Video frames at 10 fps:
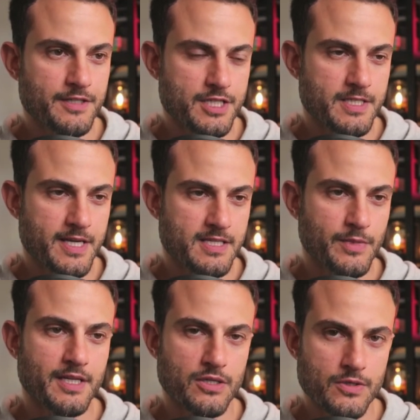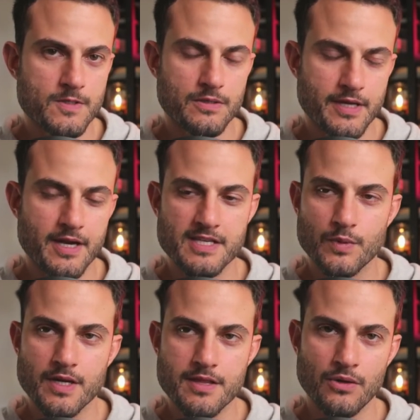It just takes some getting used to. Yeah, that's
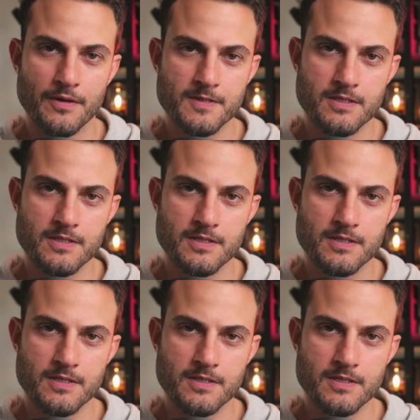what I thought.